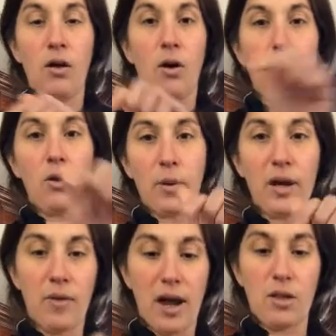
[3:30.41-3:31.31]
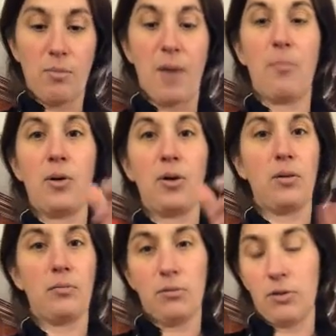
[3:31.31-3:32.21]
all the way around the pepper,
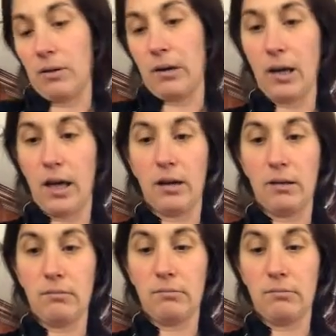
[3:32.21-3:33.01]
and you're going to get,